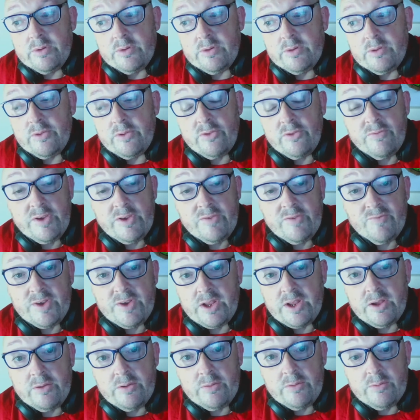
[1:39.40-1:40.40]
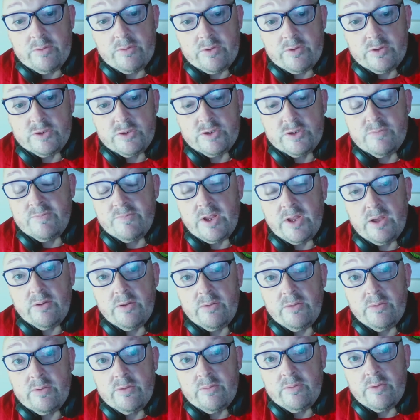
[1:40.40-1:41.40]
three videos, YouTube
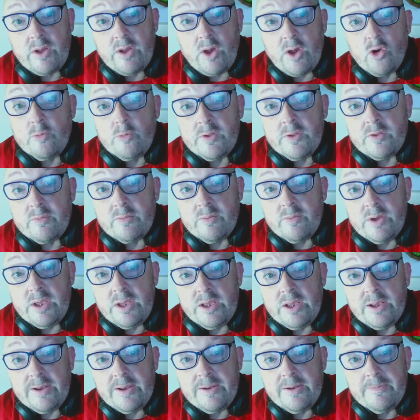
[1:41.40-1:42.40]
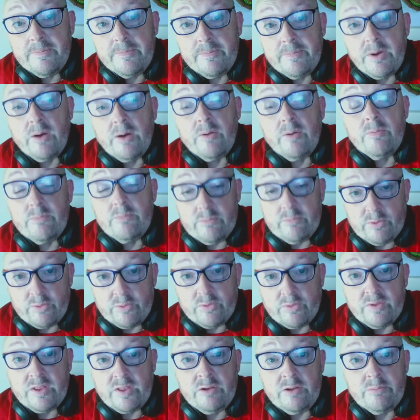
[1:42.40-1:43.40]
videos that are going up this week. Well, you've
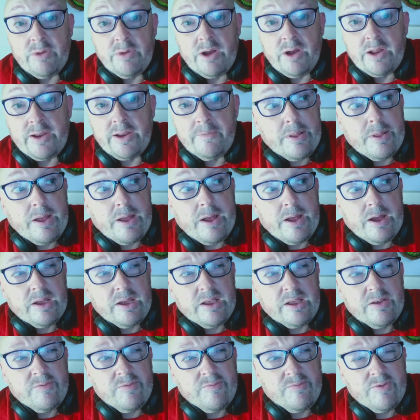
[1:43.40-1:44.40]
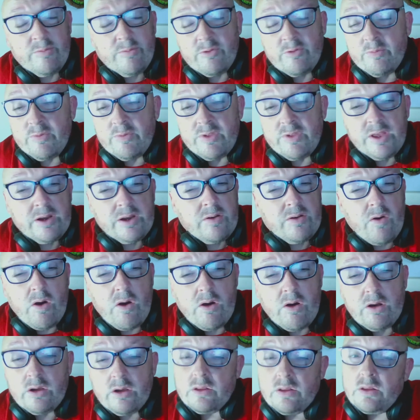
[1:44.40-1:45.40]
seen them by now. I filmed some
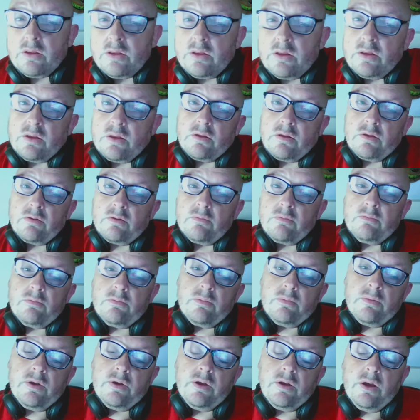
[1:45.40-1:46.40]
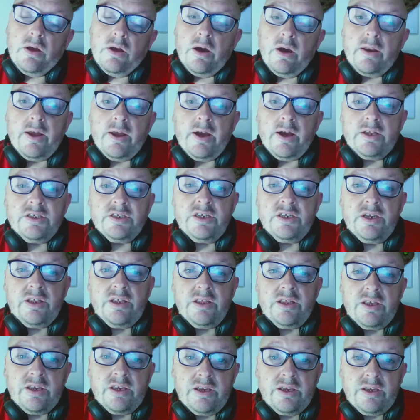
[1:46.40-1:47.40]
TikToks, an
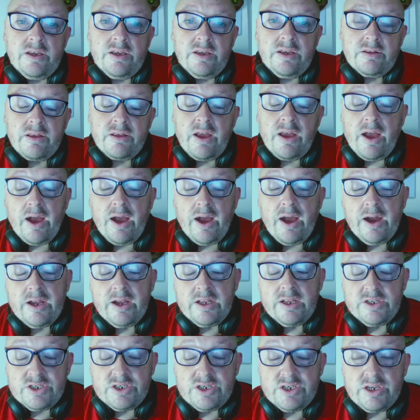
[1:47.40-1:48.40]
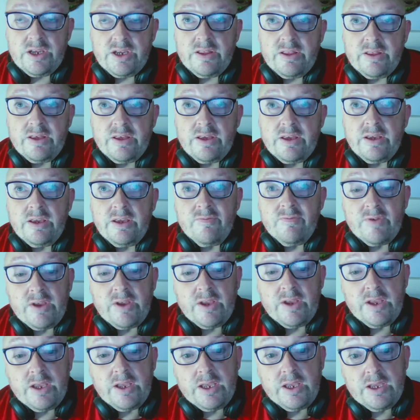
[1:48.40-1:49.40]
IGTV
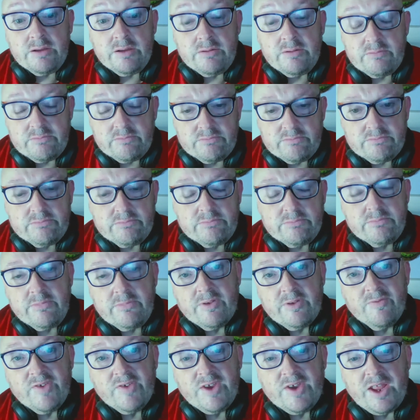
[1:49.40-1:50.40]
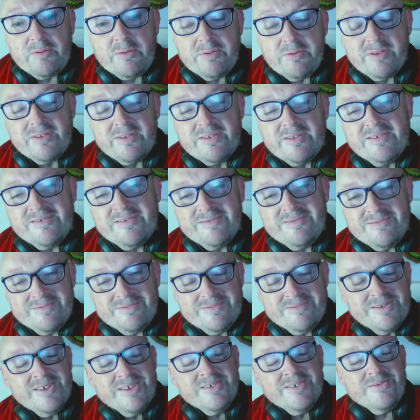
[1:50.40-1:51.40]
video
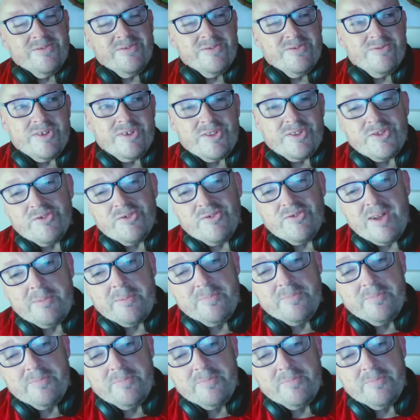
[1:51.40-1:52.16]
through Instagram.